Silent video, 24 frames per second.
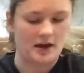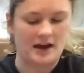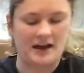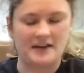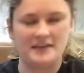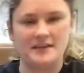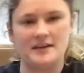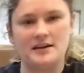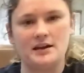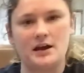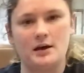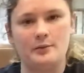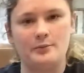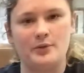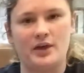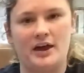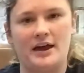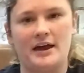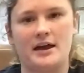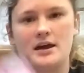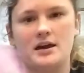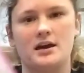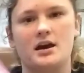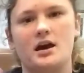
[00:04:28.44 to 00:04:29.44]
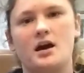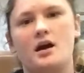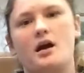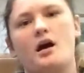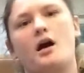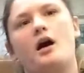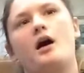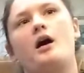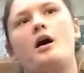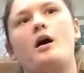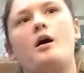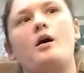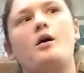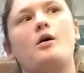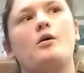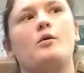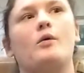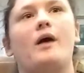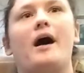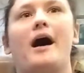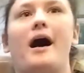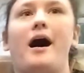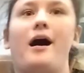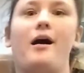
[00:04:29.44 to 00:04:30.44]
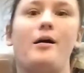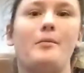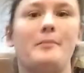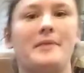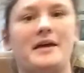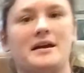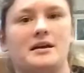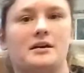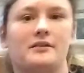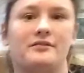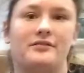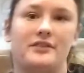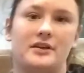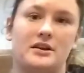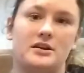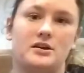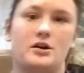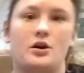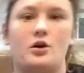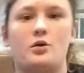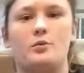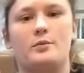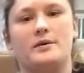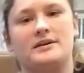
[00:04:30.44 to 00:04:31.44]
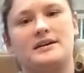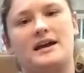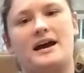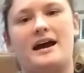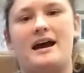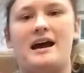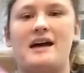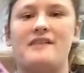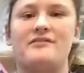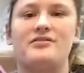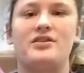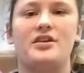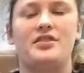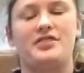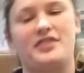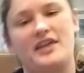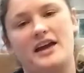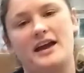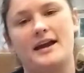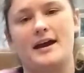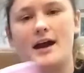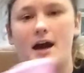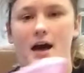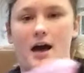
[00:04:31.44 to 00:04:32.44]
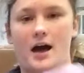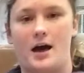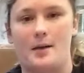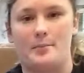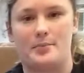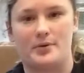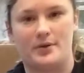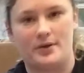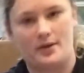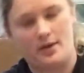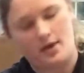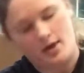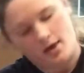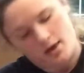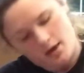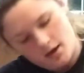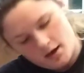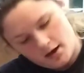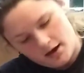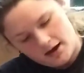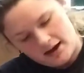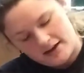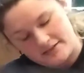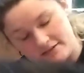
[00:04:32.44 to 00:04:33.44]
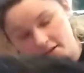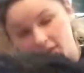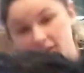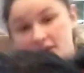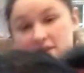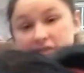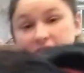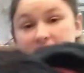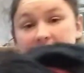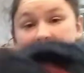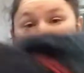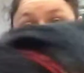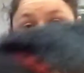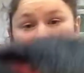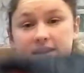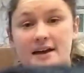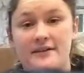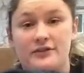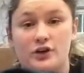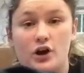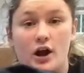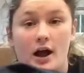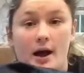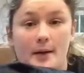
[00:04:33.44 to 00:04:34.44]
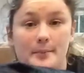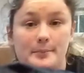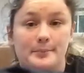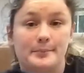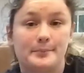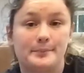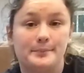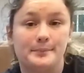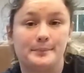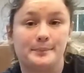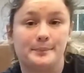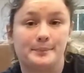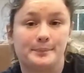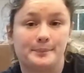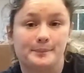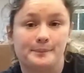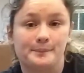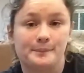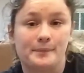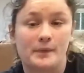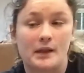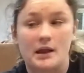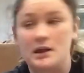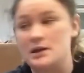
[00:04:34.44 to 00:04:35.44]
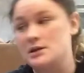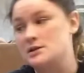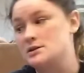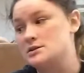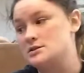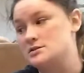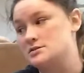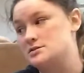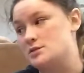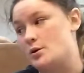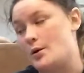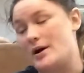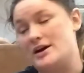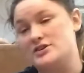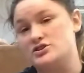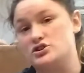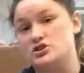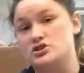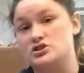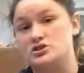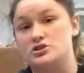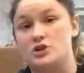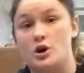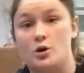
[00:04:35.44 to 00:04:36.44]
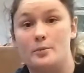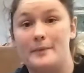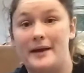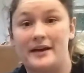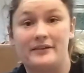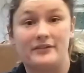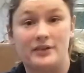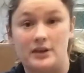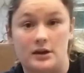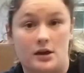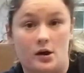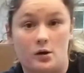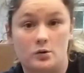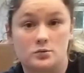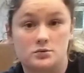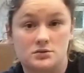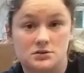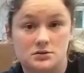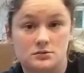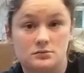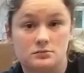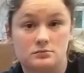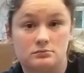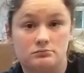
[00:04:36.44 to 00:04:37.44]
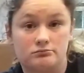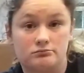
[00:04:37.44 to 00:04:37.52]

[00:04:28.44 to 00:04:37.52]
And then I'm like, oh, I'll make a video when I have the thing up. And then the thing's never up. So I just don't make videos.